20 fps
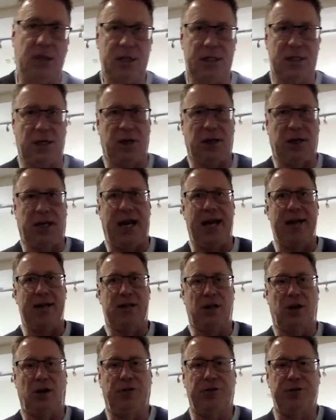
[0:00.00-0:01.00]
So the
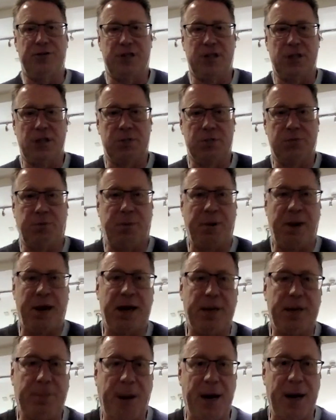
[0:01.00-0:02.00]
council officers
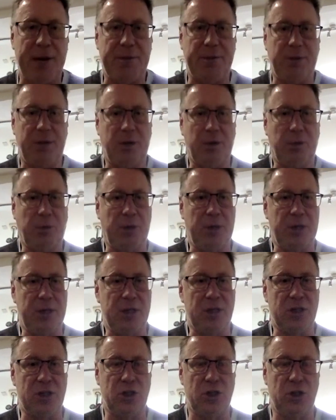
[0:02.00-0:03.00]
prepared a paper that went
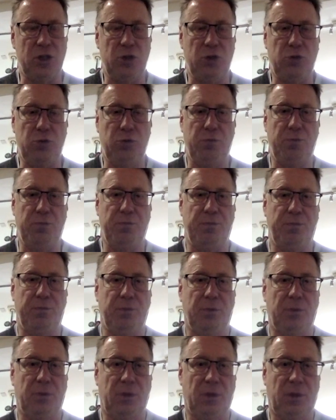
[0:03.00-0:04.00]
to
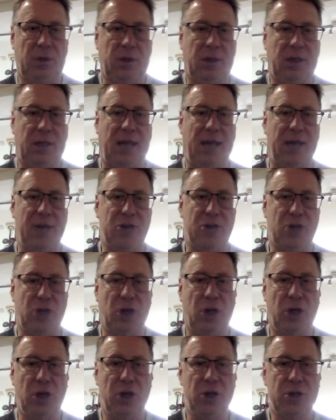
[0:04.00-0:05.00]

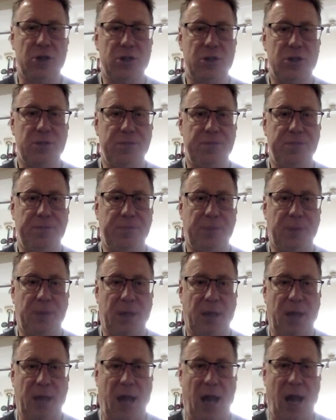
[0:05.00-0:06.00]
councillors.
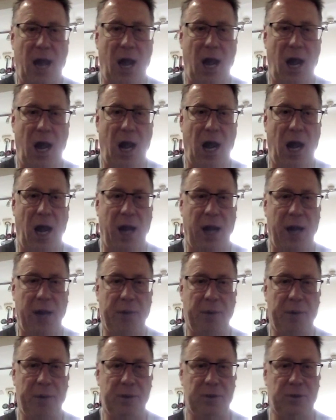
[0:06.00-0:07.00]
It
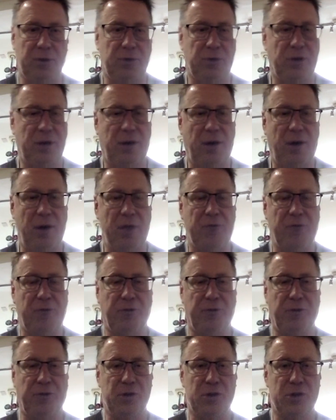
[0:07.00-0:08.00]
went through their
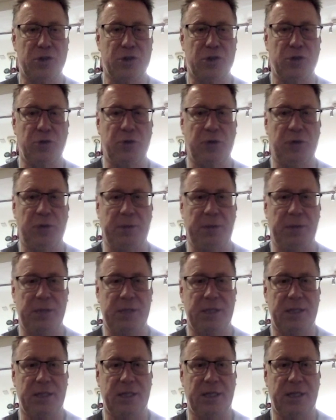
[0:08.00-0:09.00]
overview and scrutiny
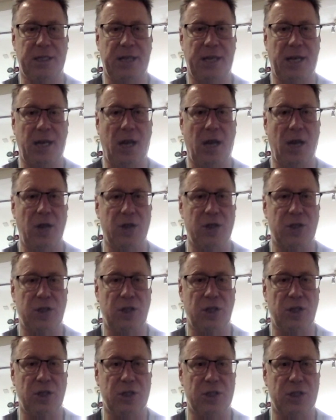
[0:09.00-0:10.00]
meeting, and then last
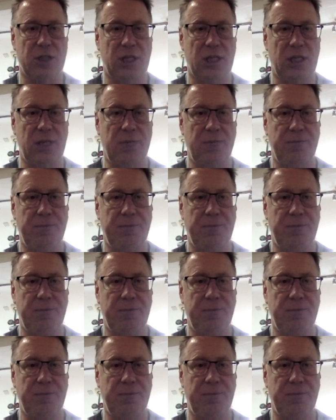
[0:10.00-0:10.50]
Thursday